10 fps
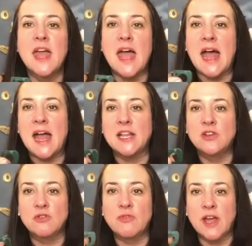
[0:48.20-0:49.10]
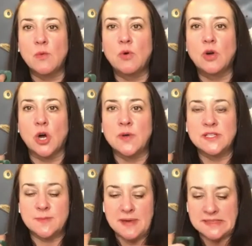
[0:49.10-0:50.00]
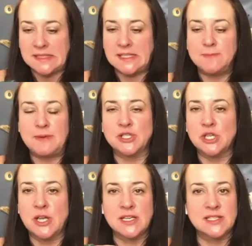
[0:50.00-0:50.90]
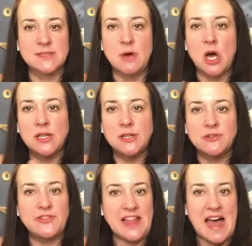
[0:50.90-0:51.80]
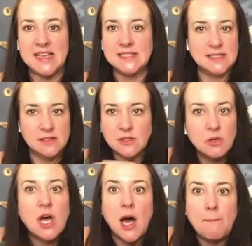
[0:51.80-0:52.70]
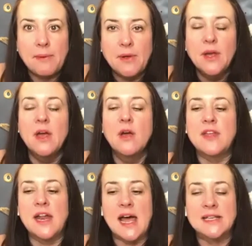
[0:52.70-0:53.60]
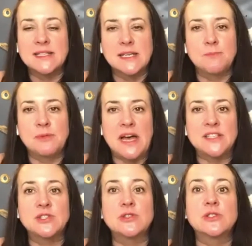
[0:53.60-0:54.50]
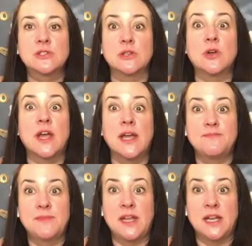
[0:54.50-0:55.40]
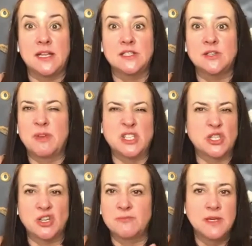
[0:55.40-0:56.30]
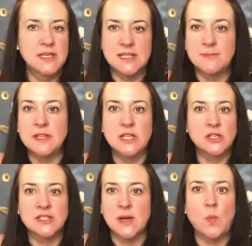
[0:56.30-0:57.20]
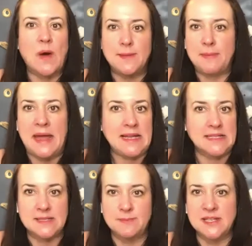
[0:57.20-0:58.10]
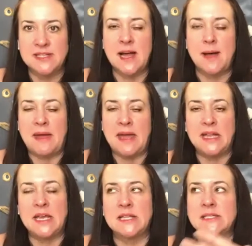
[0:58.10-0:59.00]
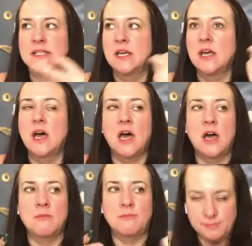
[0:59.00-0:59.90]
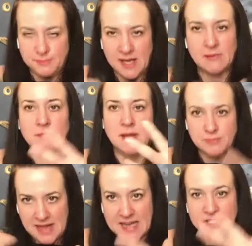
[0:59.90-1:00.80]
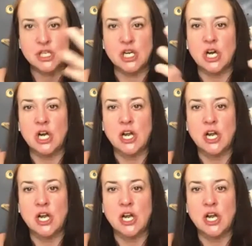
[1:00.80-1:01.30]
and your ring will go into, basically picture like a small little flask, little cup that has like a plaster slurry in it. So picture something that looks like white paint, but it's not paint. It's like plaster